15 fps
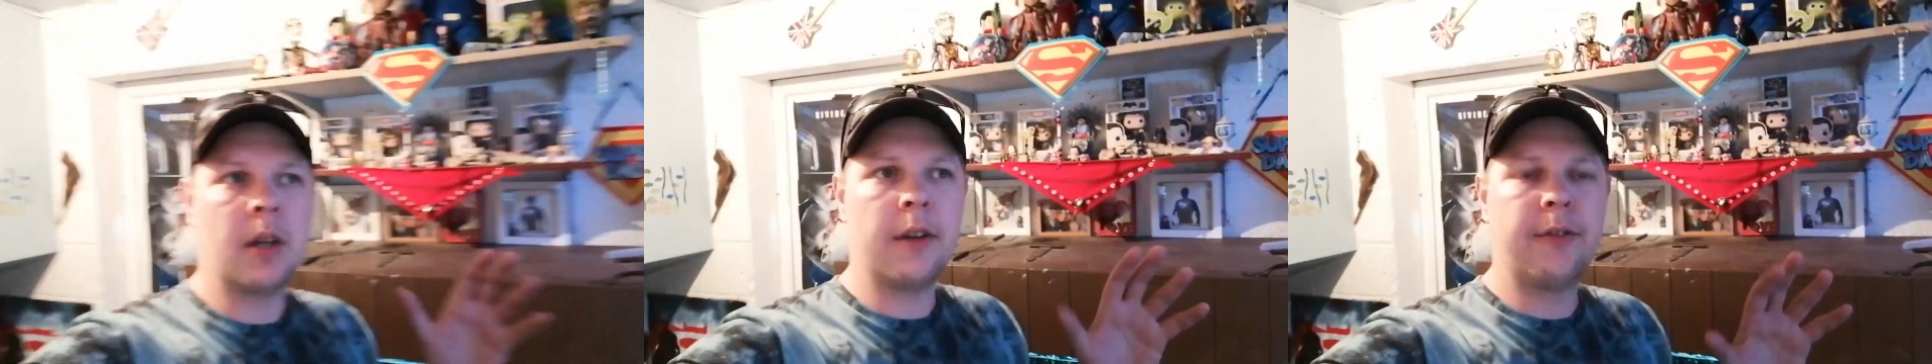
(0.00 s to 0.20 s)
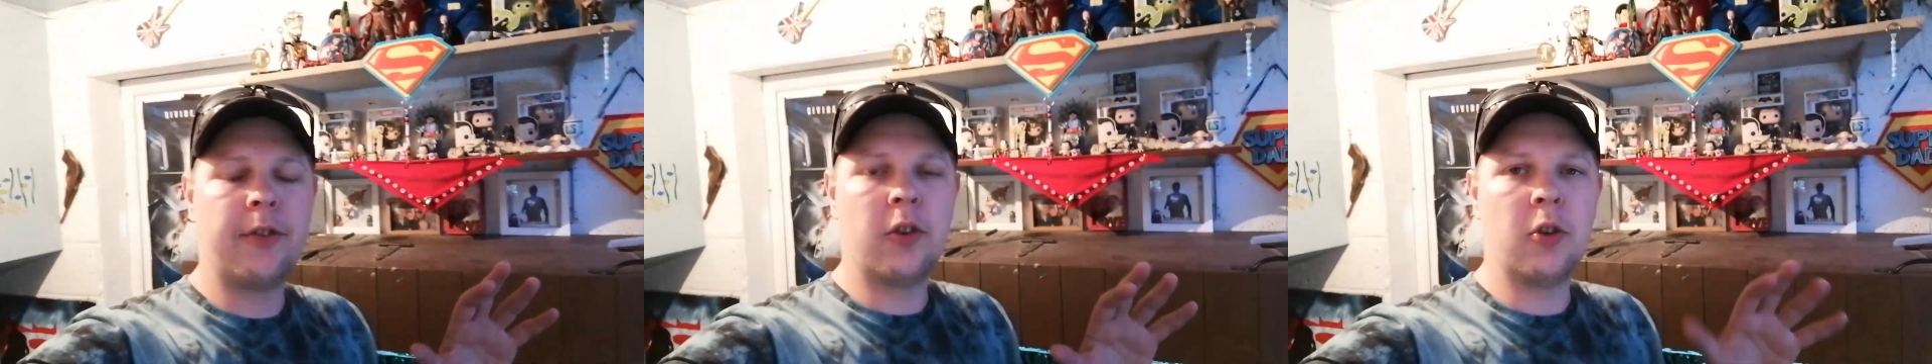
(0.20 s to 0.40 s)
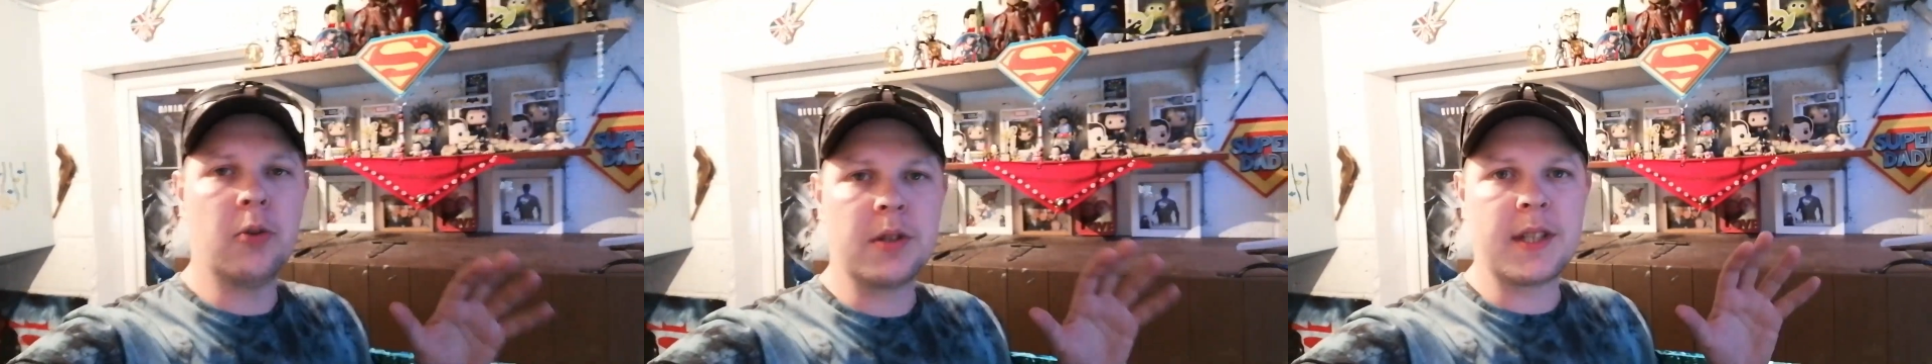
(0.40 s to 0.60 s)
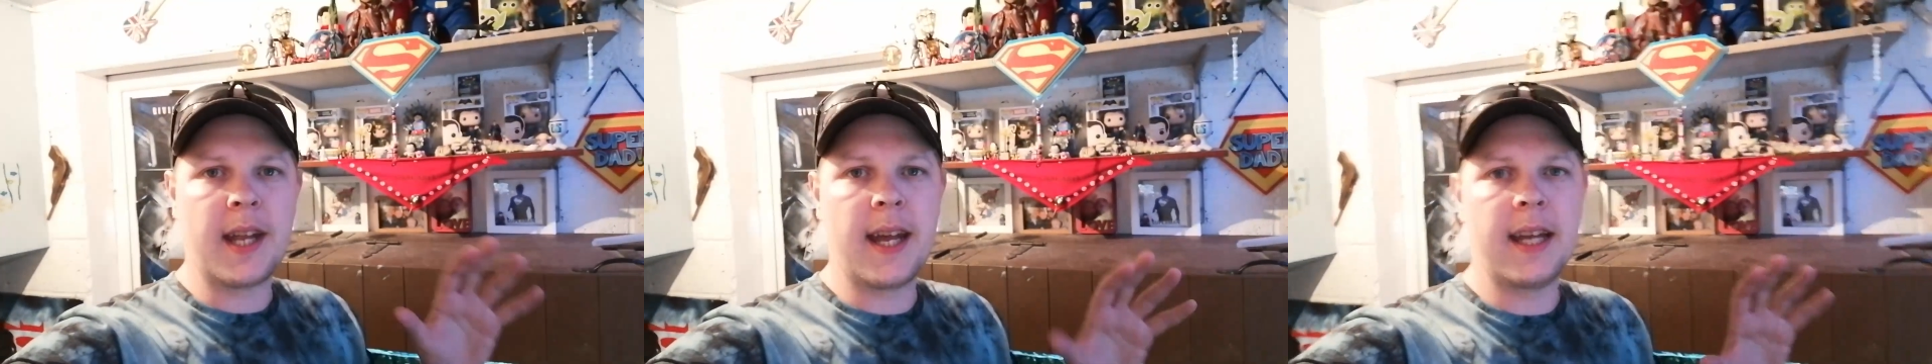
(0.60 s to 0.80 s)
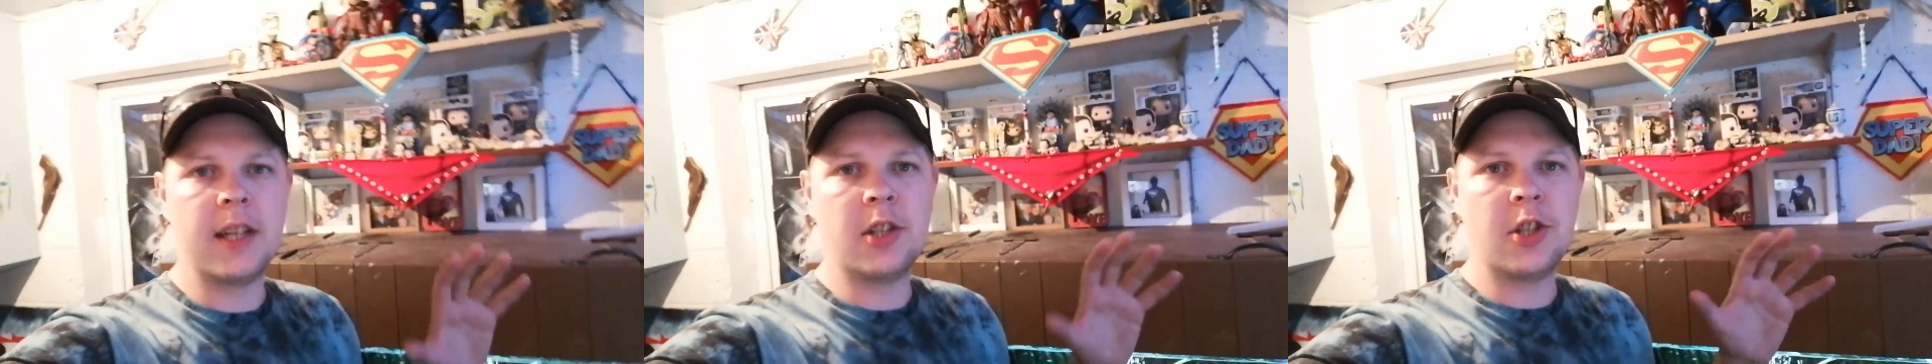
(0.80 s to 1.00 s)
a few
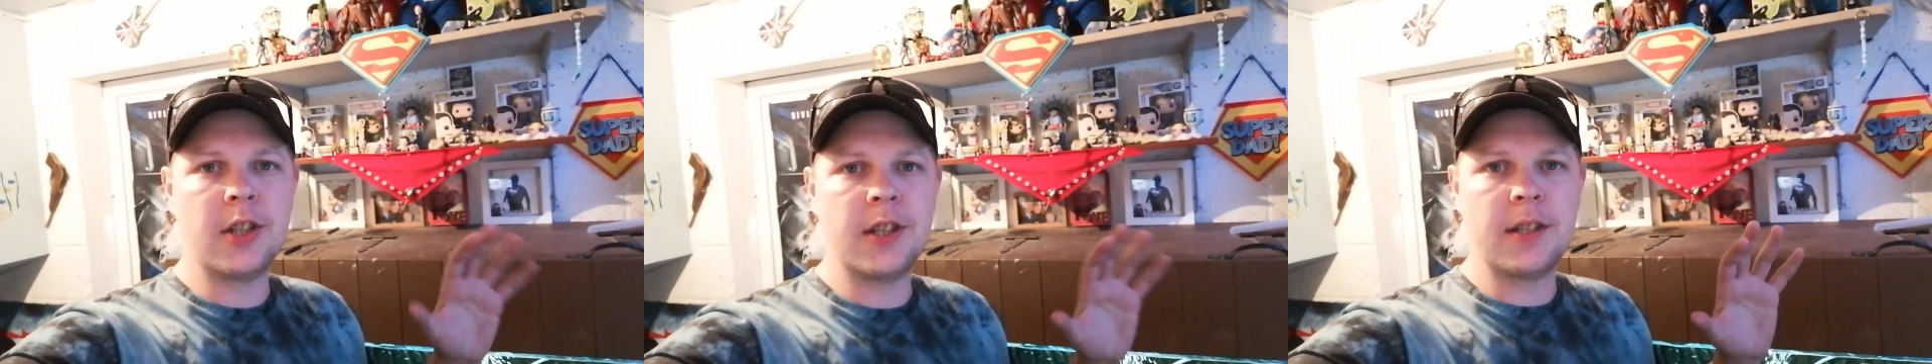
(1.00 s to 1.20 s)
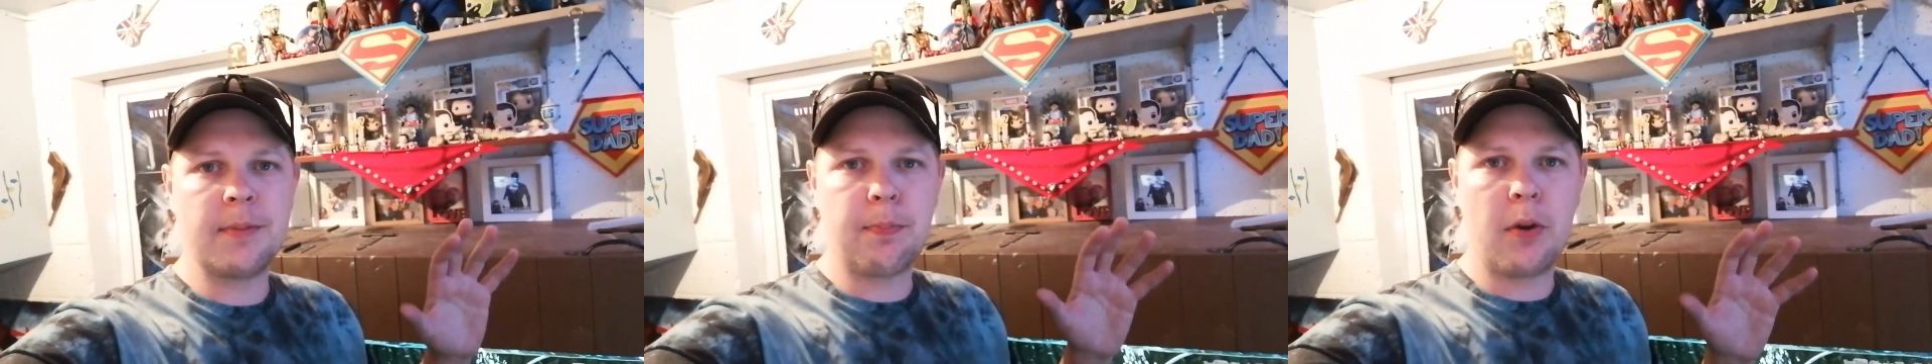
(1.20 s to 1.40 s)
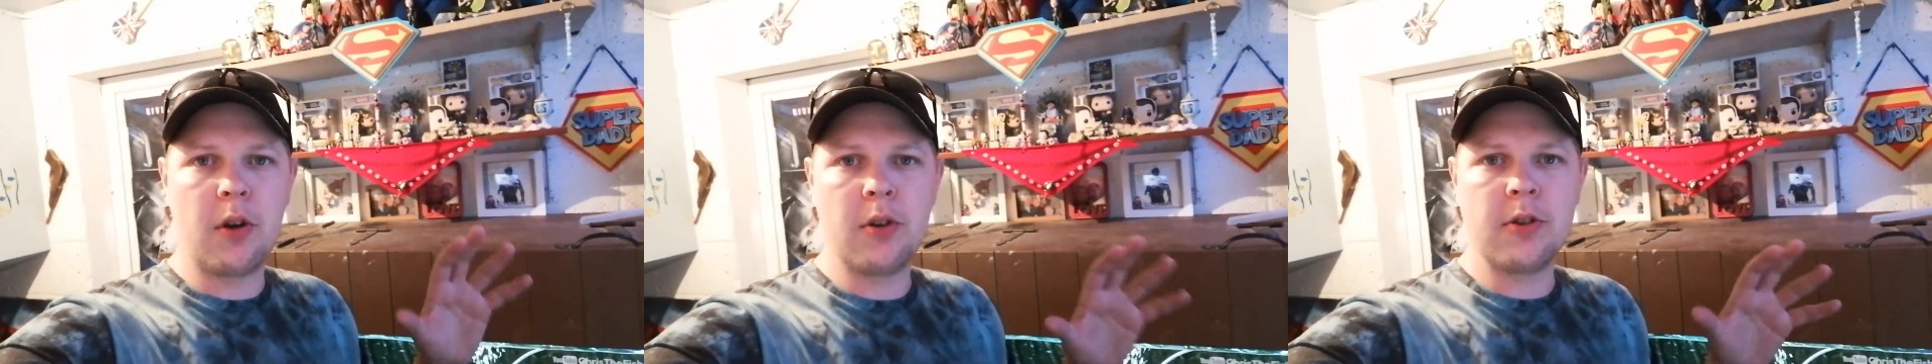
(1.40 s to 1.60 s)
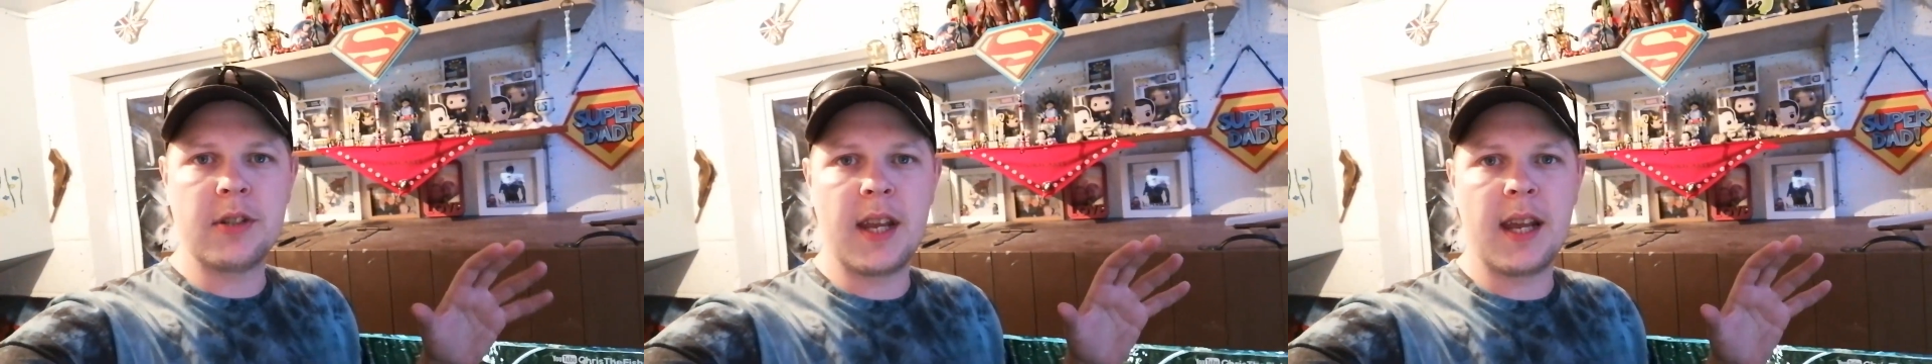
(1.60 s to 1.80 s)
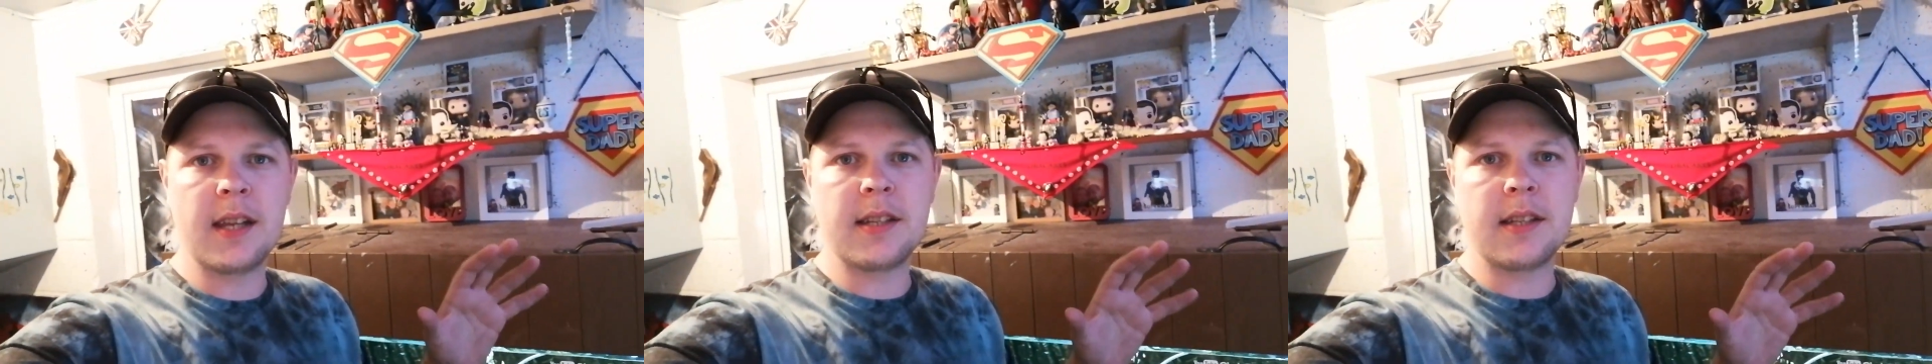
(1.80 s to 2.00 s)
stages
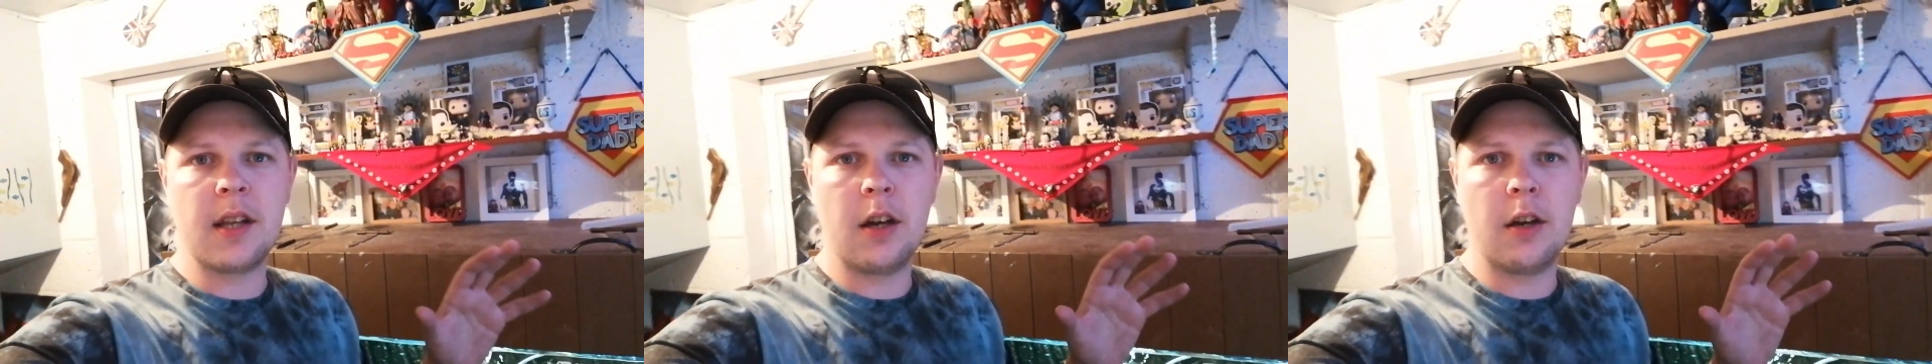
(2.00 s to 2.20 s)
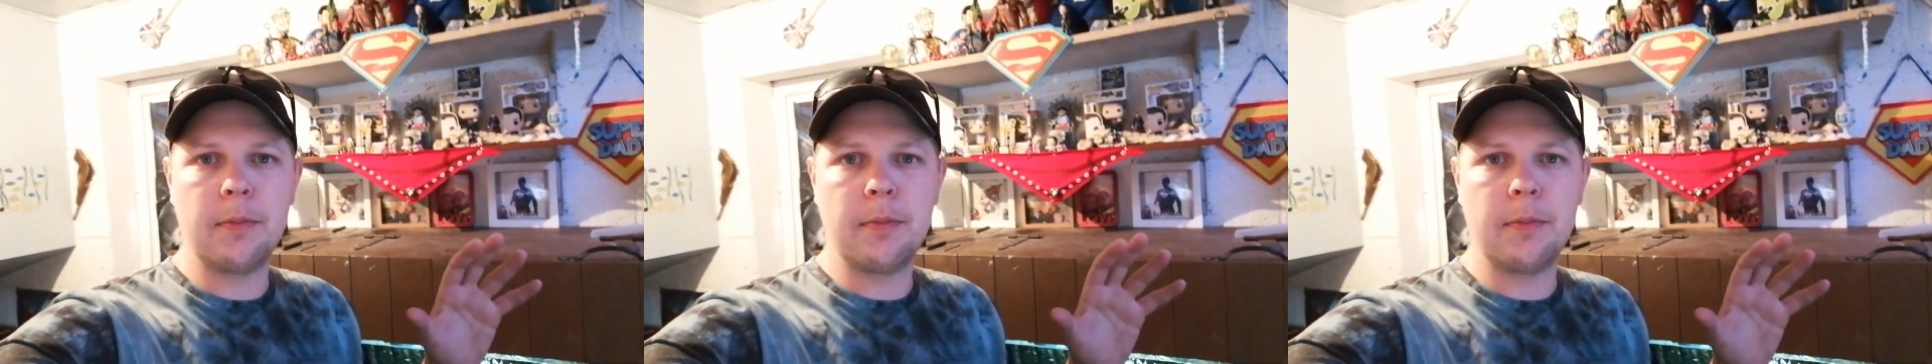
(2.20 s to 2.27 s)
process that